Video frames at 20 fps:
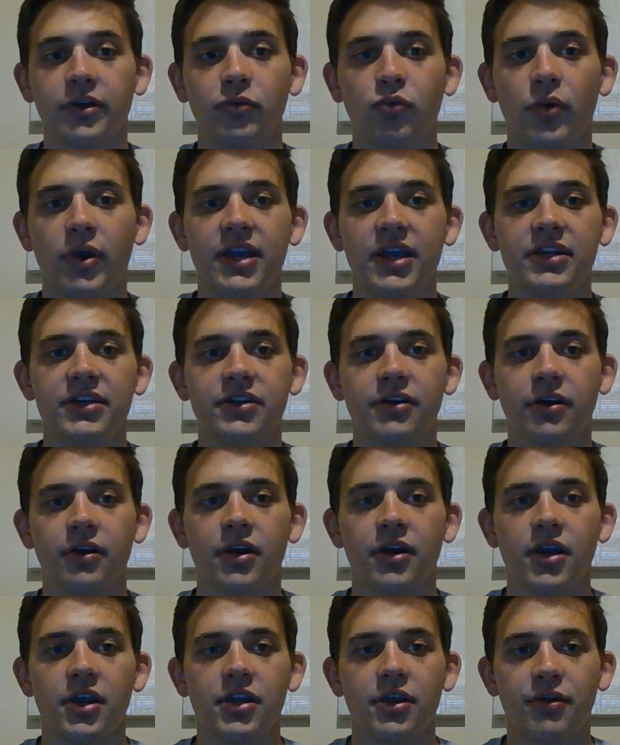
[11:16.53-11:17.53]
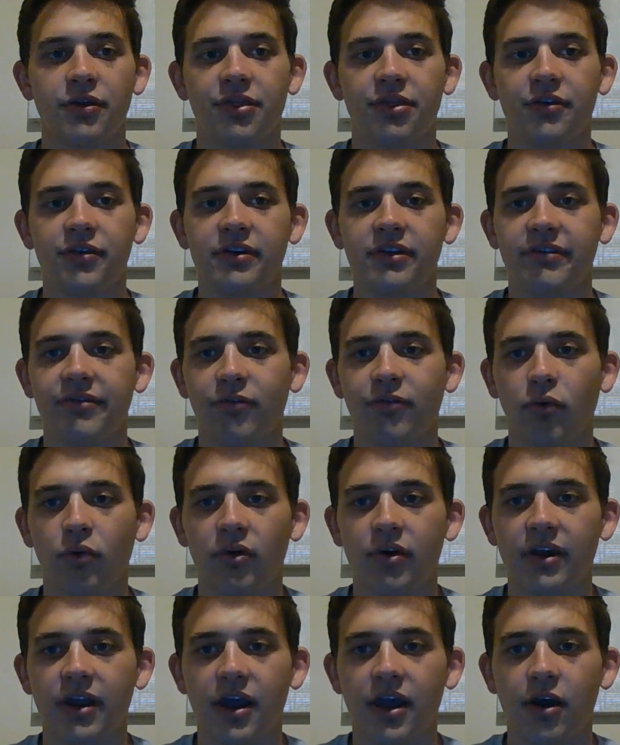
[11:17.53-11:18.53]
Wade, you're
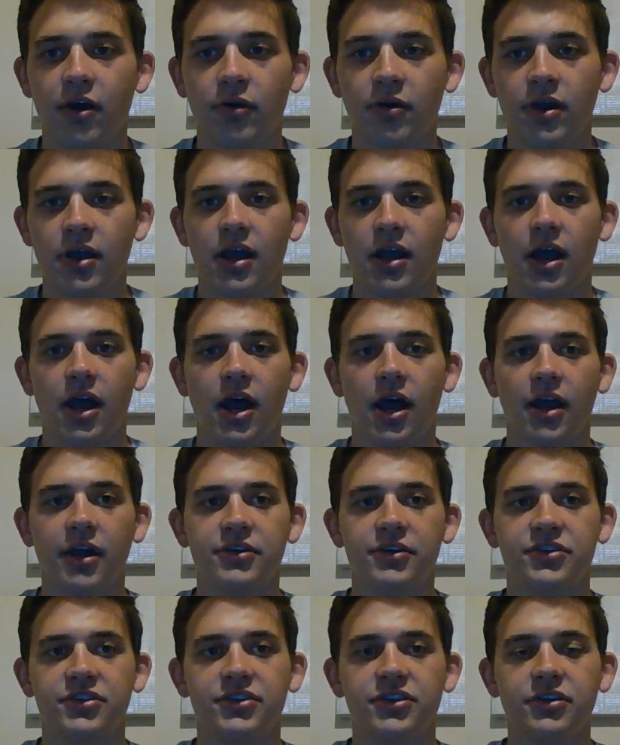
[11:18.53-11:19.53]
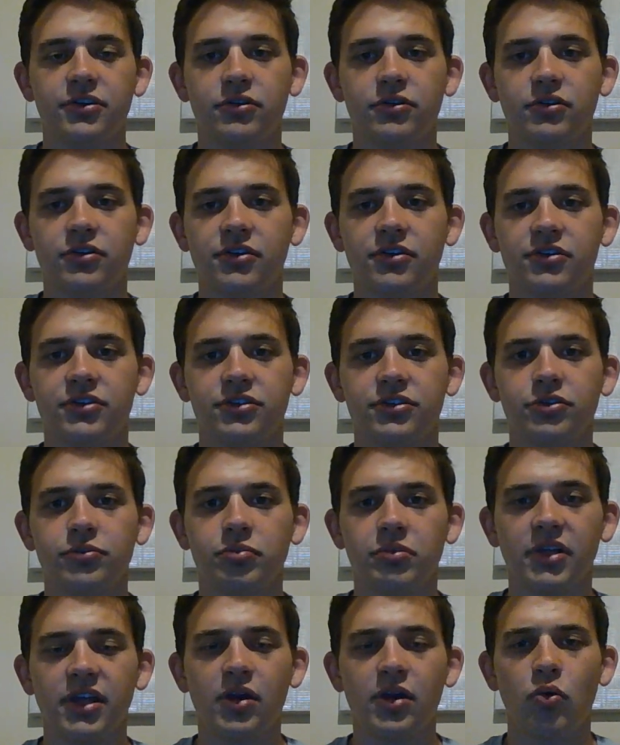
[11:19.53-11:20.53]
34 now. You're still
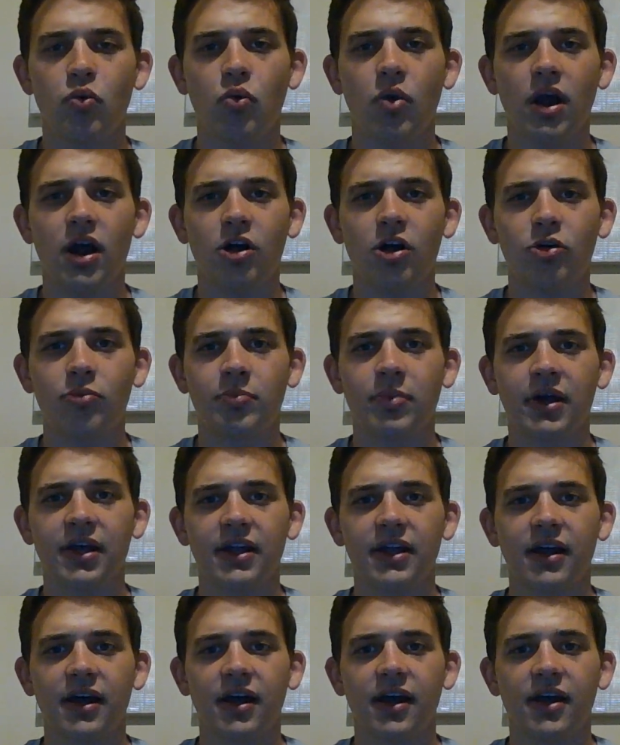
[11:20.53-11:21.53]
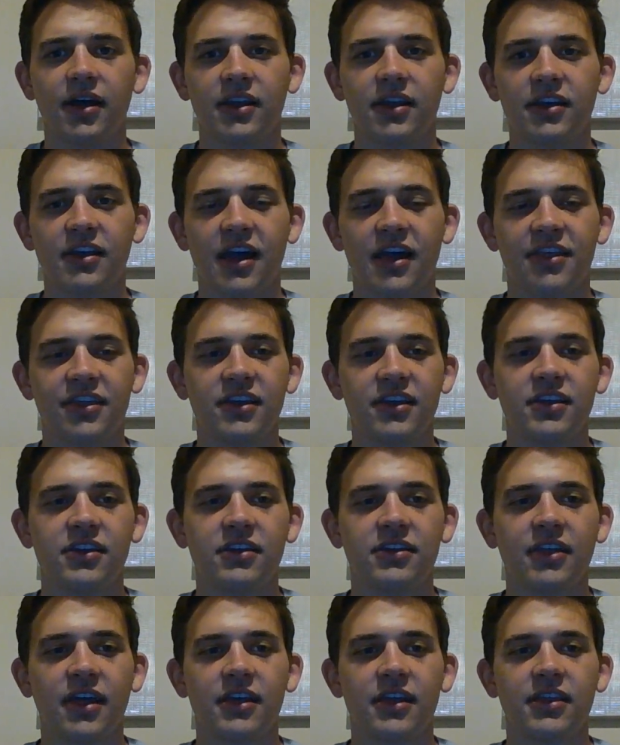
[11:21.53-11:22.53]
playing well, but I think
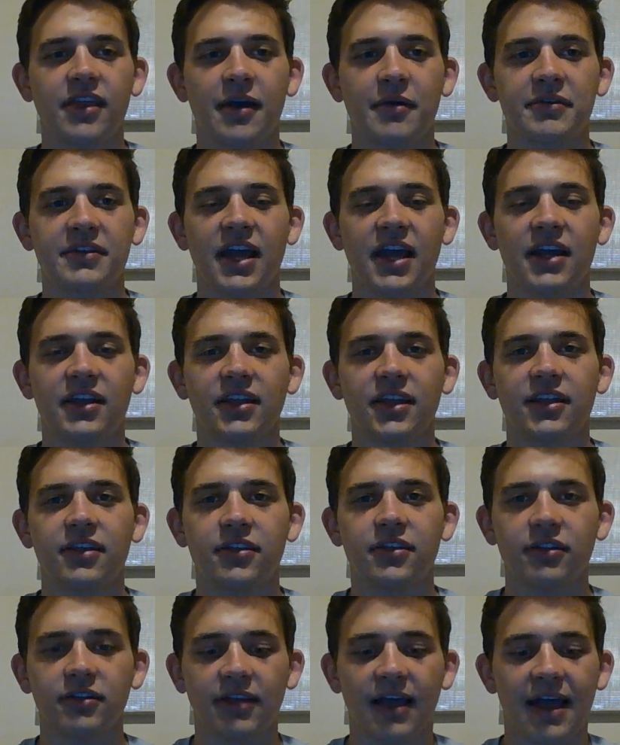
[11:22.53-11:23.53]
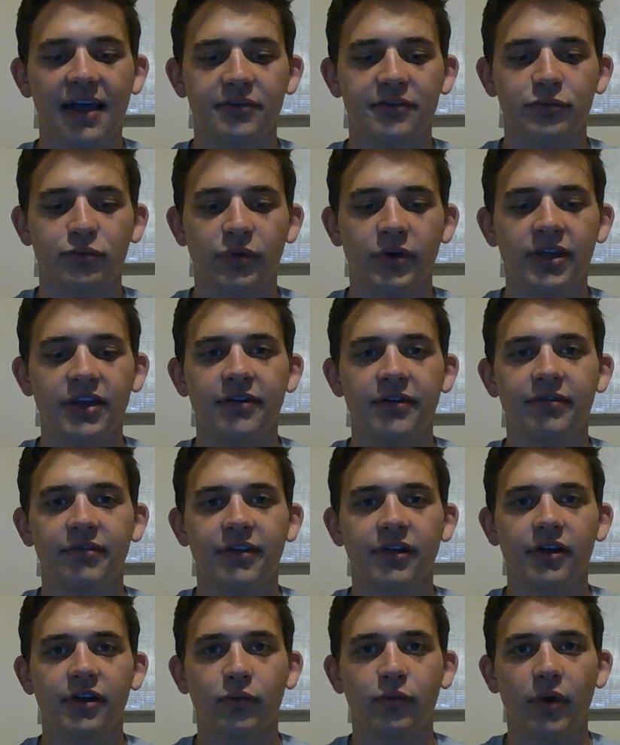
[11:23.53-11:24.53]
that was kind of like the last ring of
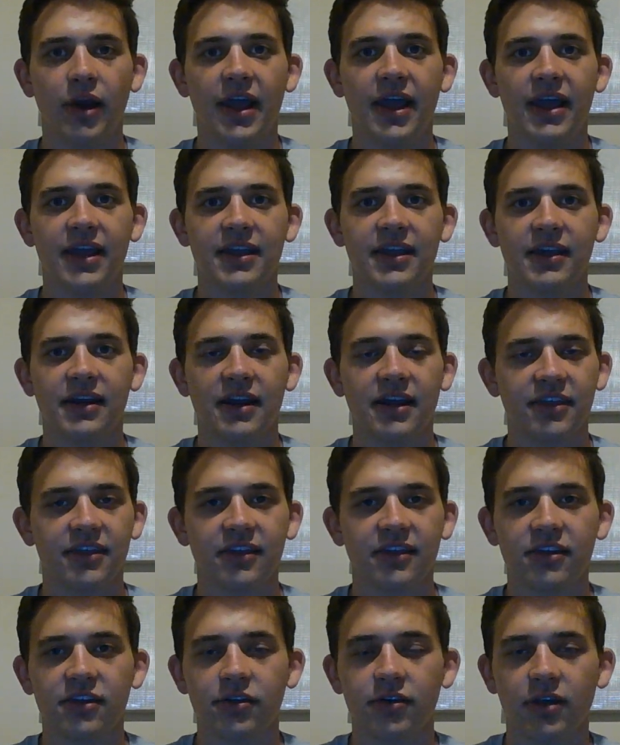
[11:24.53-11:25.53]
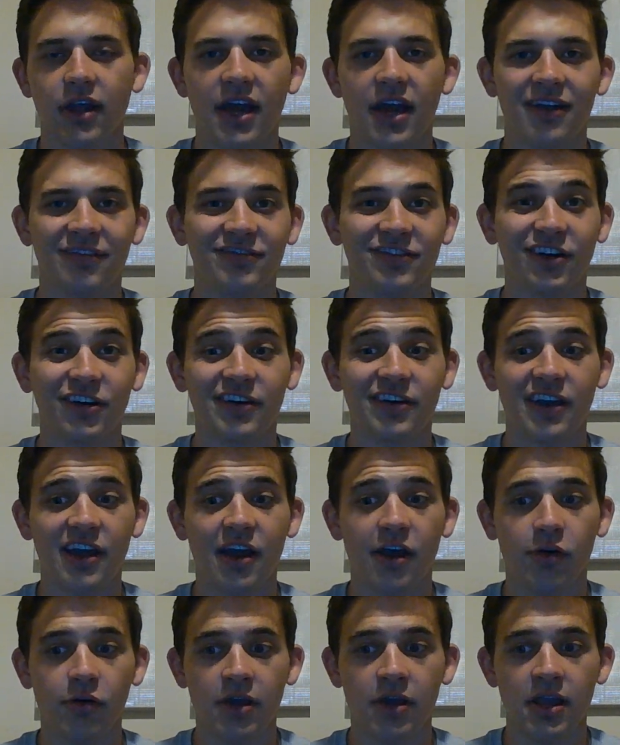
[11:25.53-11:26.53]
the rag, and I think you're kind of done
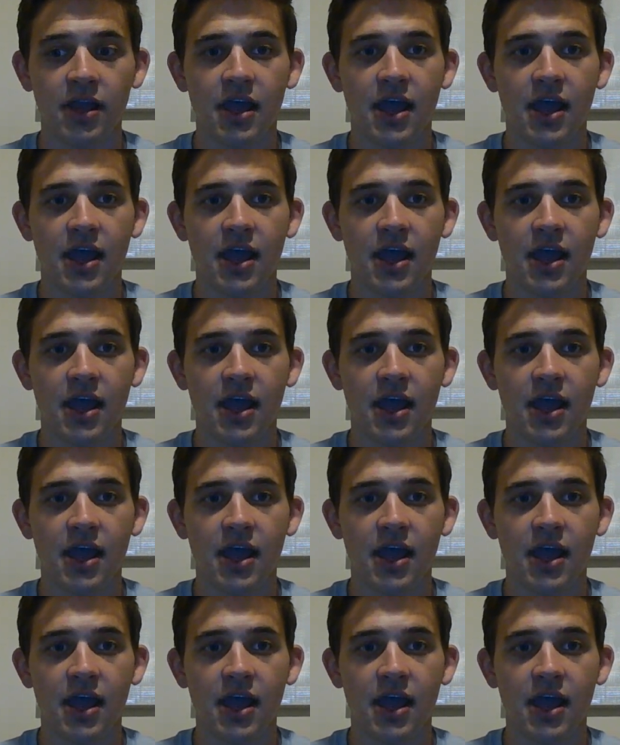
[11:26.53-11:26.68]
now.